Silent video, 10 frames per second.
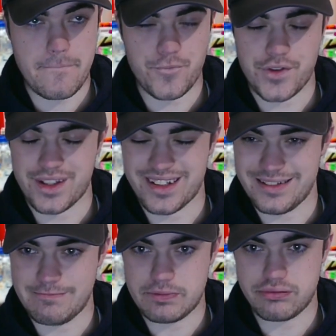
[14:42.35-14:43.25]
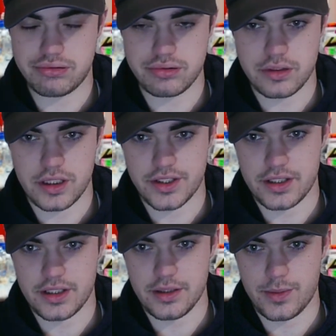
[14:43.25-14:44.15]
So I
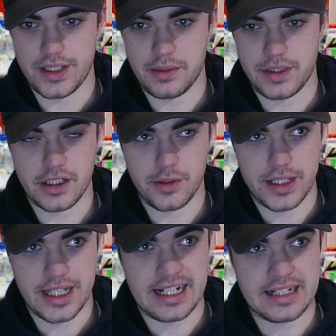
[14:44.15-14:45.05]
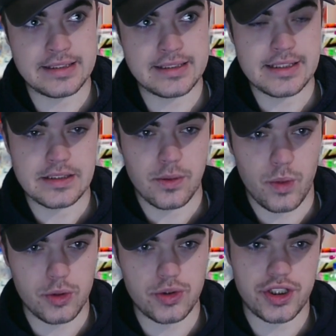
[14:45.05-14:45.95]
don't know where we go with that.
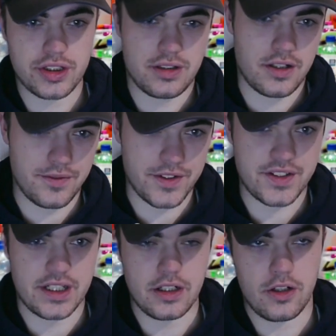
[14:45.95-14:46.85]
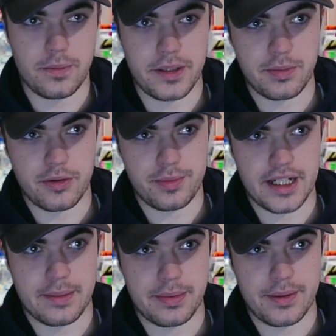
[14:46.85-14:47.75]
Walsh, obviously, a lot of people will be
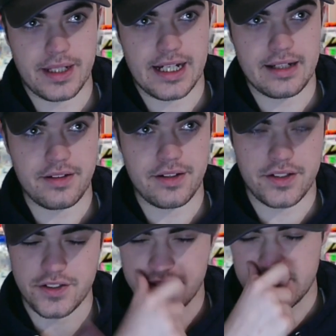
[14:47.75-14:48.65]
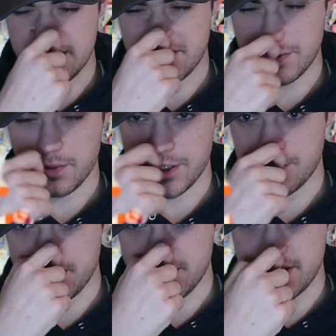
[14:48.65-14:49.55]
happy with that. He just needs to work
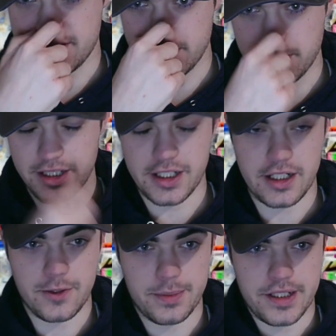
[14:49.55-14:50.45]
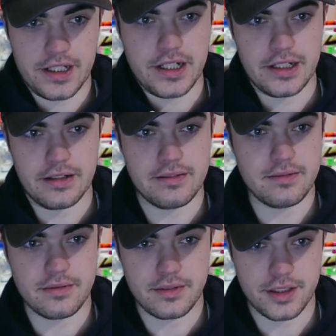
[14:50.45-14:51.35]
on his discipline a little bit, and
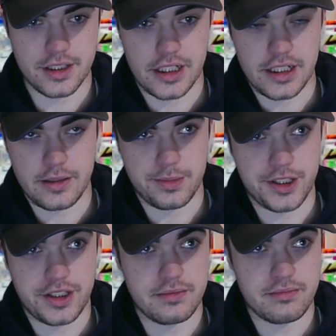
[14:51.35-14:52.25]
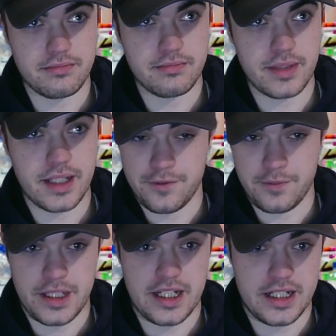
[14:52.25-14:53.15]
then he'll be even
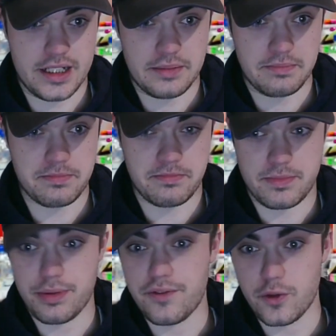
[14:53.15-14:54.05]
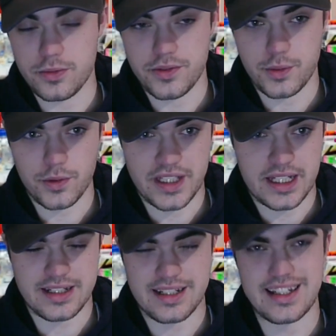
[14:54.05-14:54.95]
better than he perform towards the
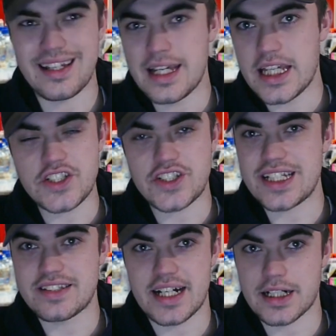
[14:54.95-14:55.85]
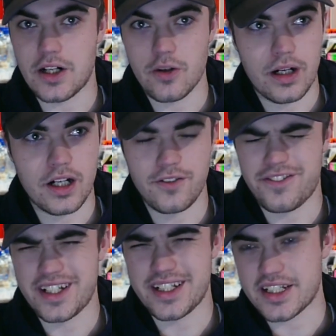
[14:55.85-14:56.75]
end, and he just needs that goal.
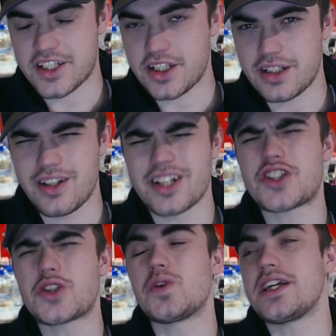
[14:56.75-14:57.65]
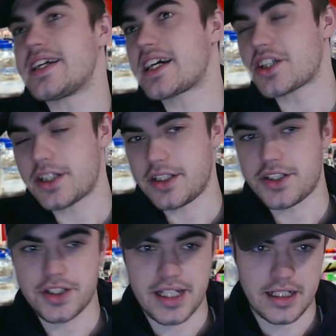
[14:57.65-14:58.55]
Hopefully next year, like surely next year, he
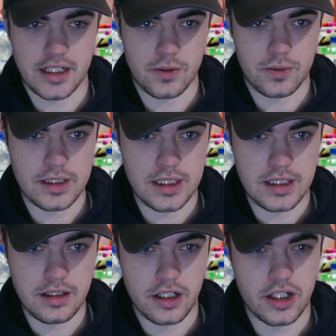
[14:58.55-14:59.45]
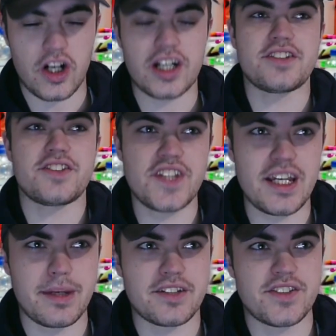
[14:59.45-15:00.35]
should get a goal. I can see
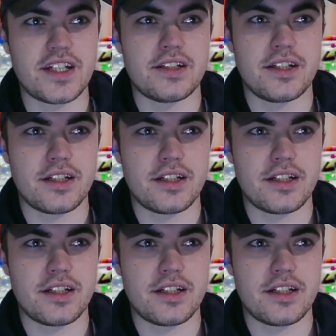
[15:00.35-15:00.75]
him extending.